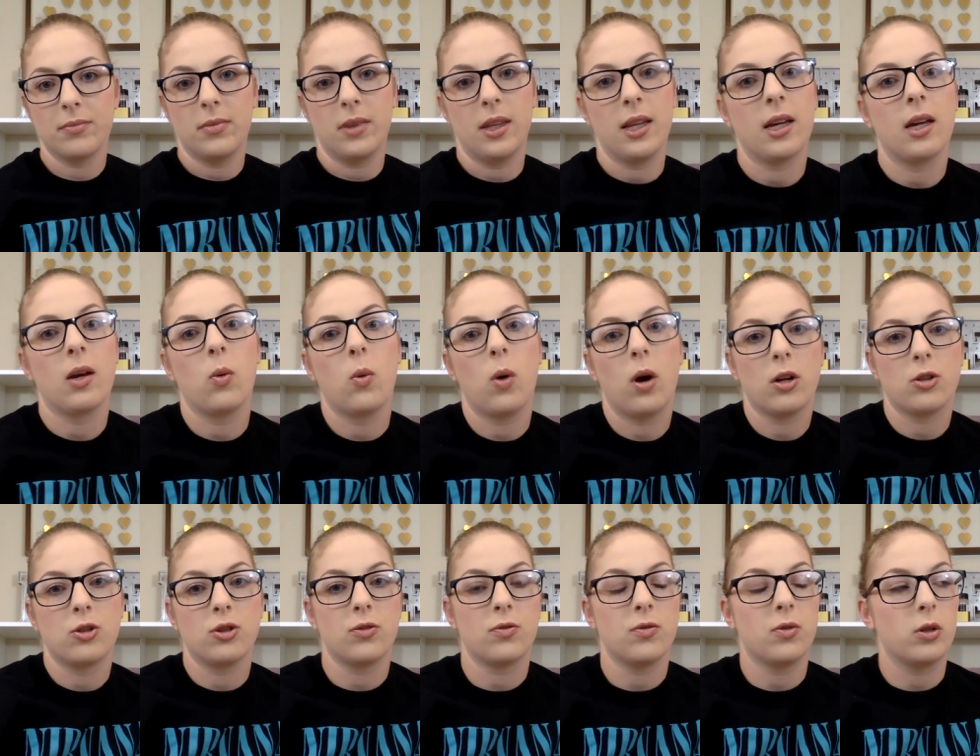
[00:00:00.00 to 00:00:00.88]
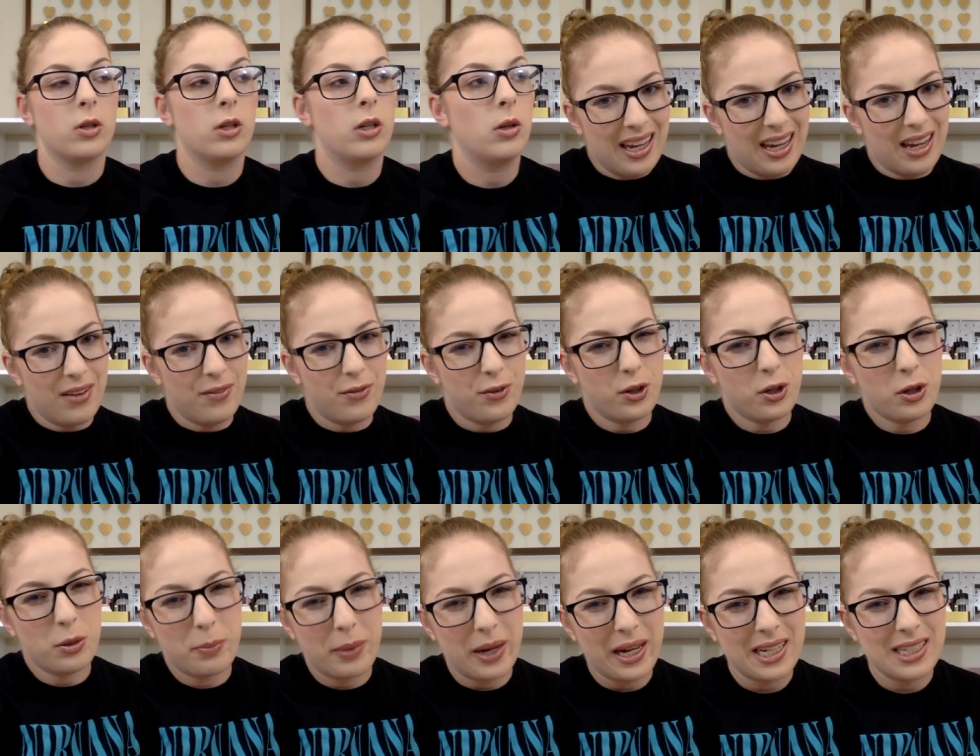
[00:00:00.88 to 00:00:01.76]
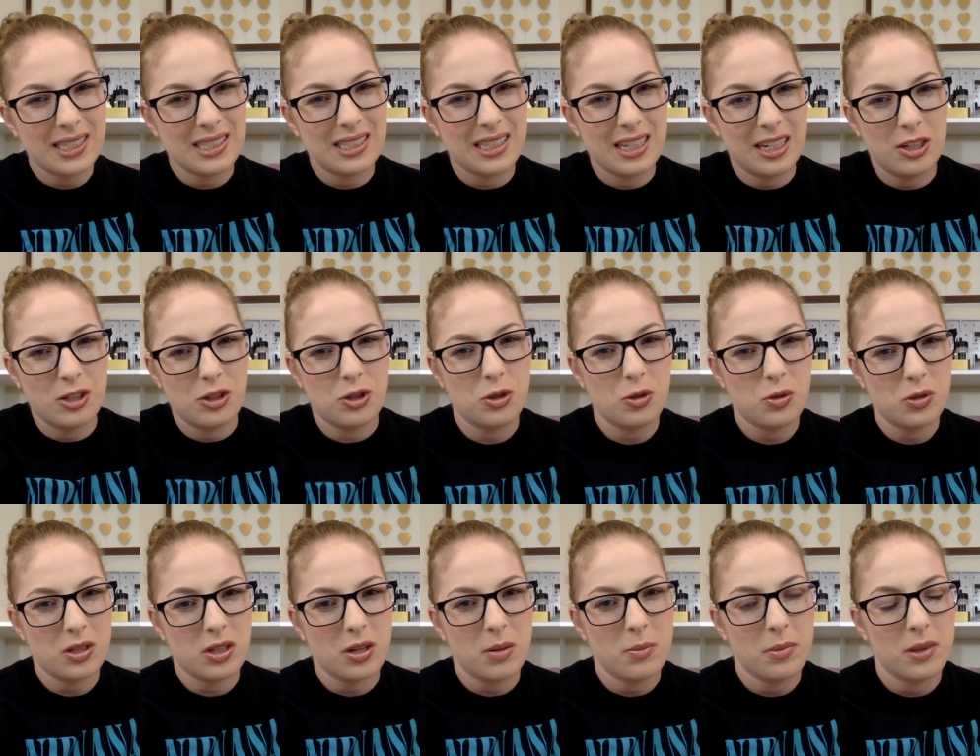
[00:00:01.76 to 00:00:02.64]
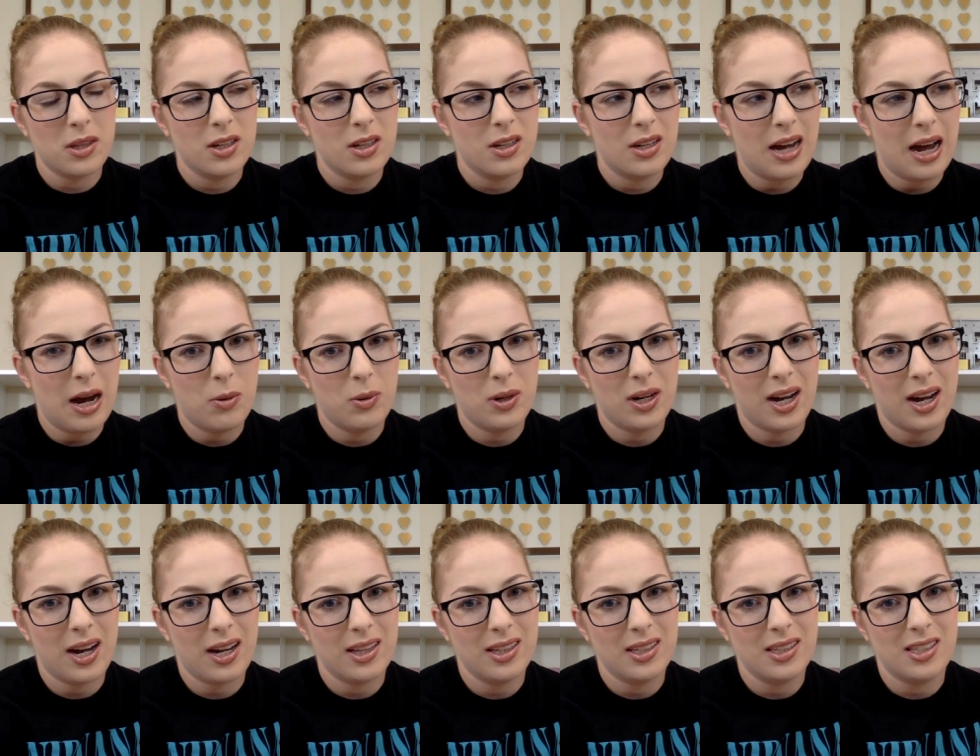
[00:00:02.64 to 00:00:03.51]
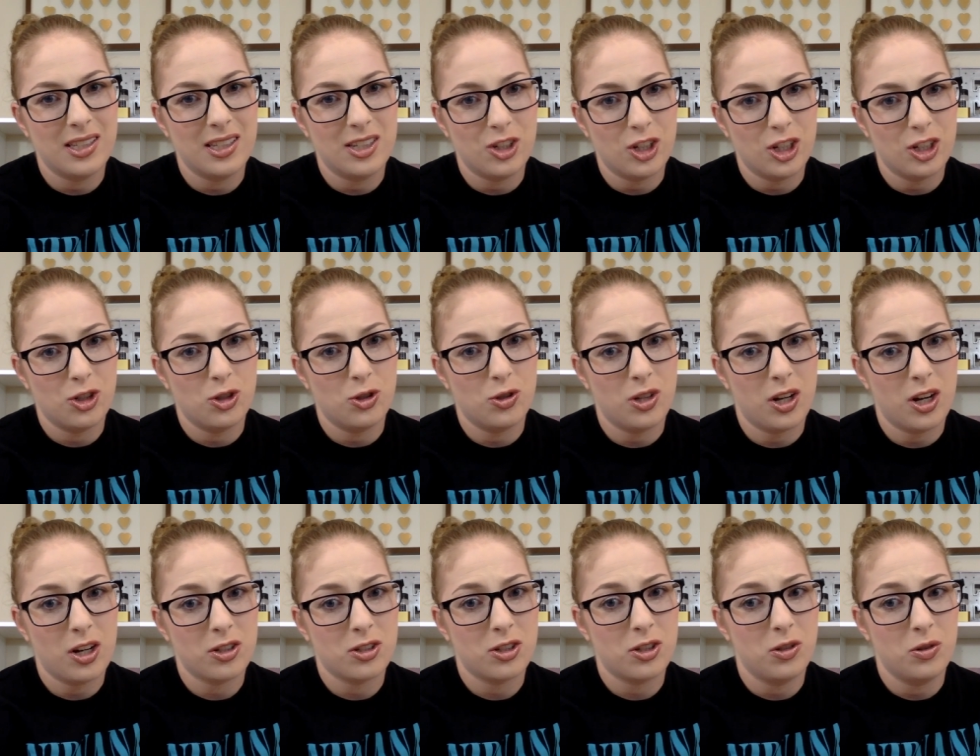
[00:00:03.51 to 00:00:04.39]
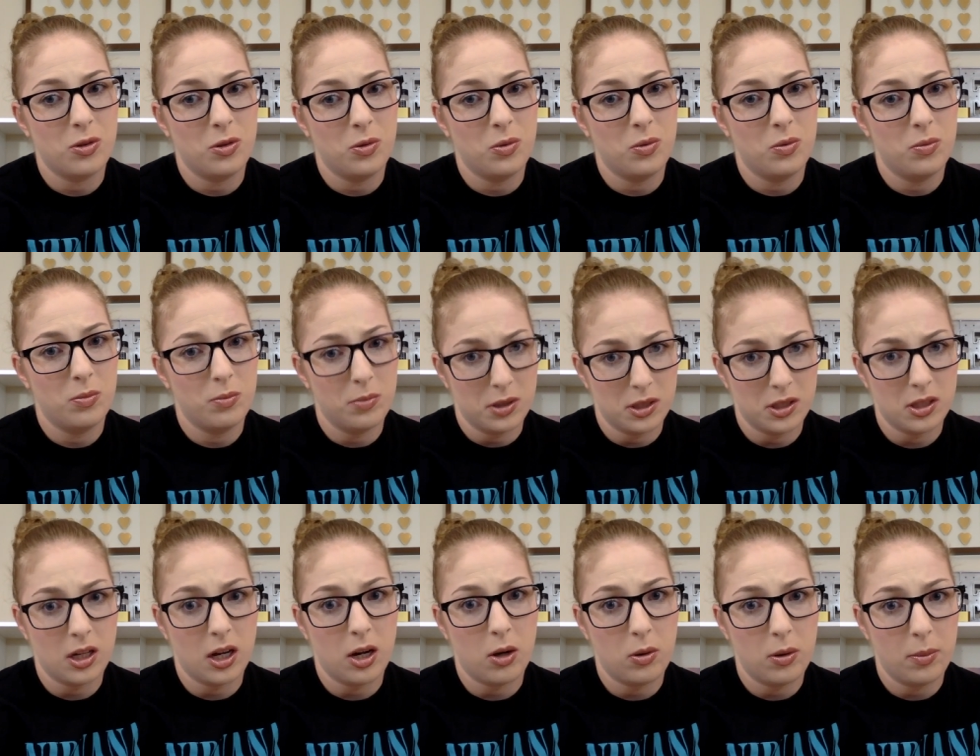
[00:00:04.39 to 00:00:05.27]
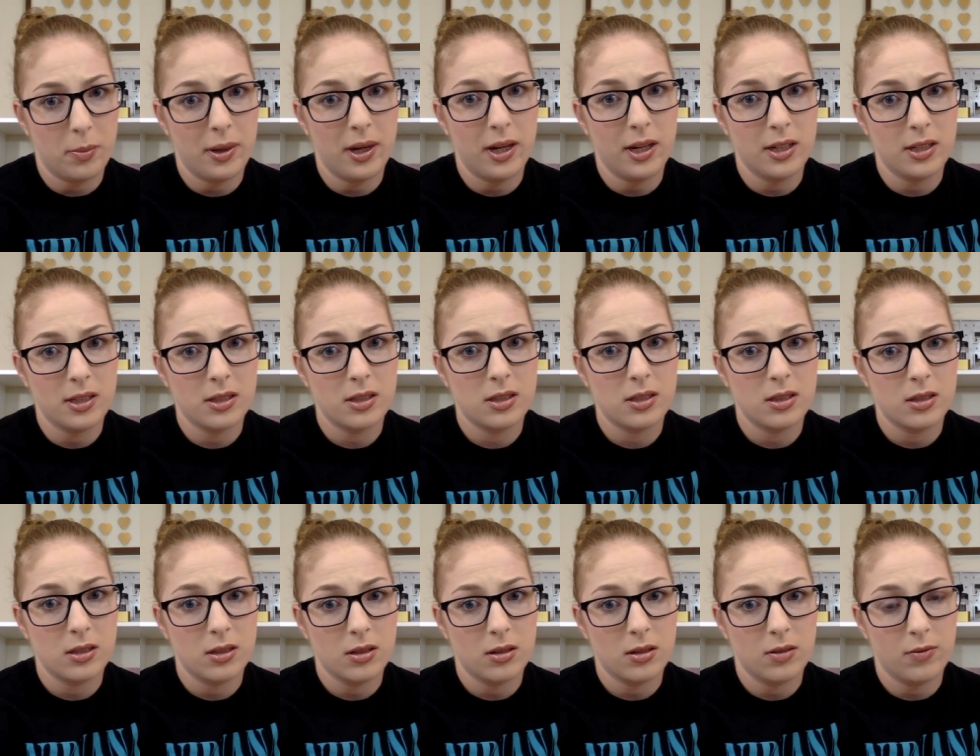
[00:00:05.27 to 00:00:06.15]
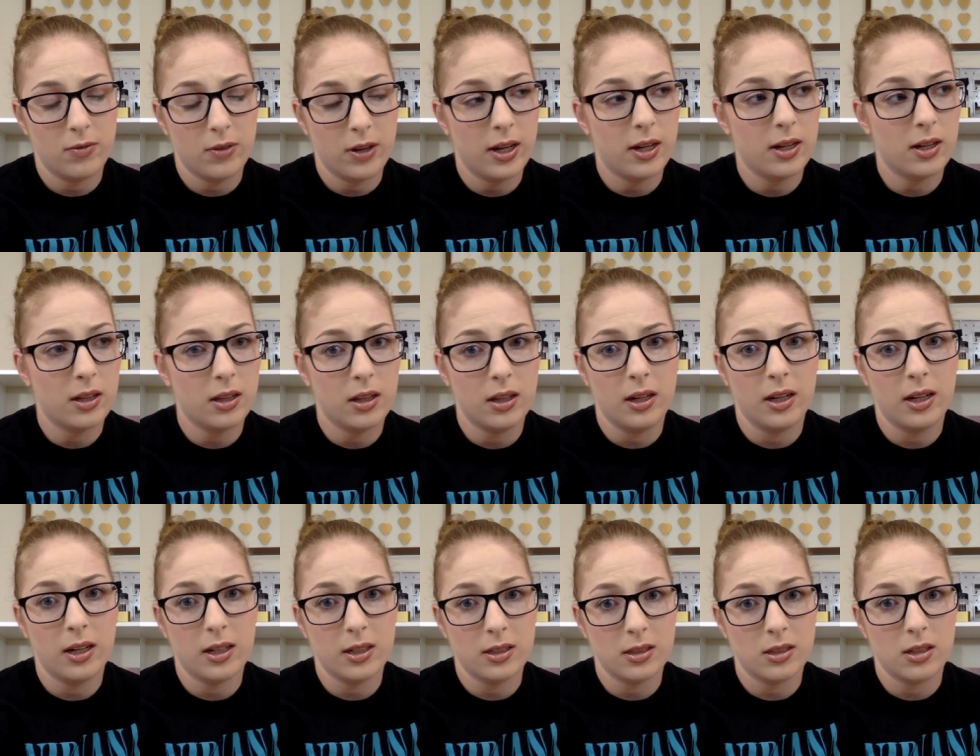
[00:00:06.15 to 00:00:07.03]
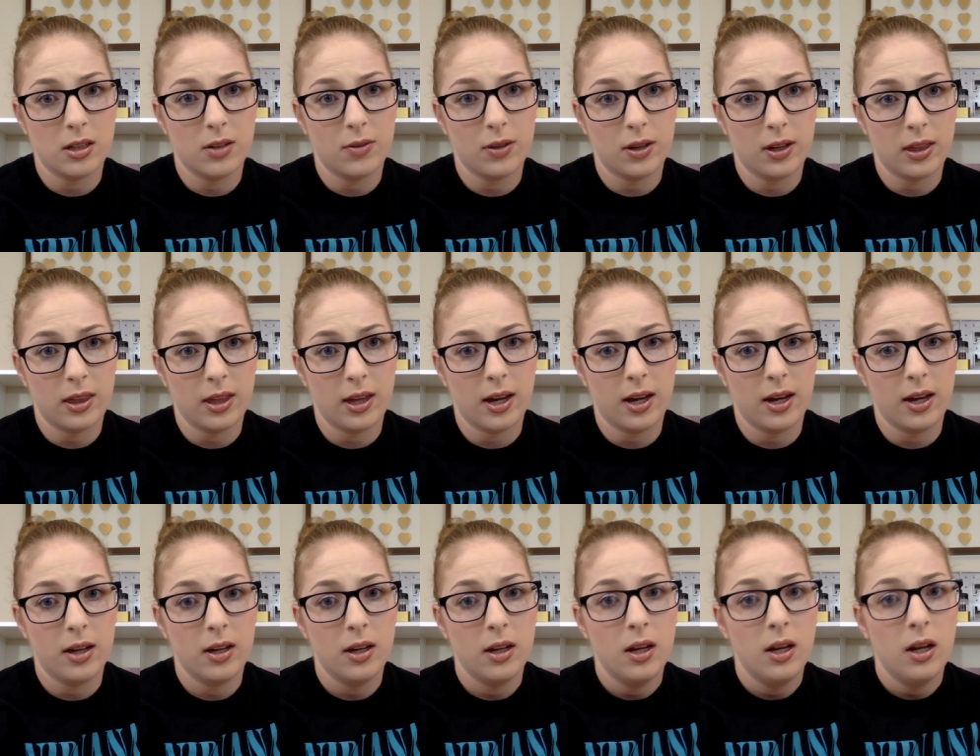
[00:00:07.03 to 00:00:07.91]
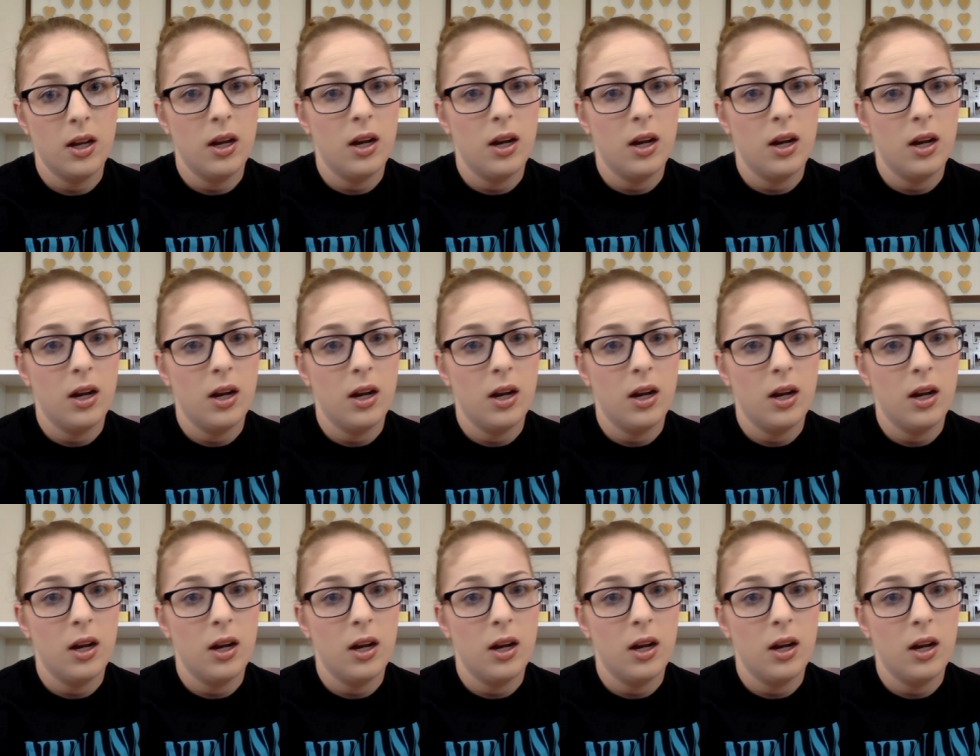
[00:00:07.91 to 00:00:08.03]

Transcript: they can watch her for you. If your base tells you something, I would highly suggest you talk to Misawa base vet clinic and stuff like that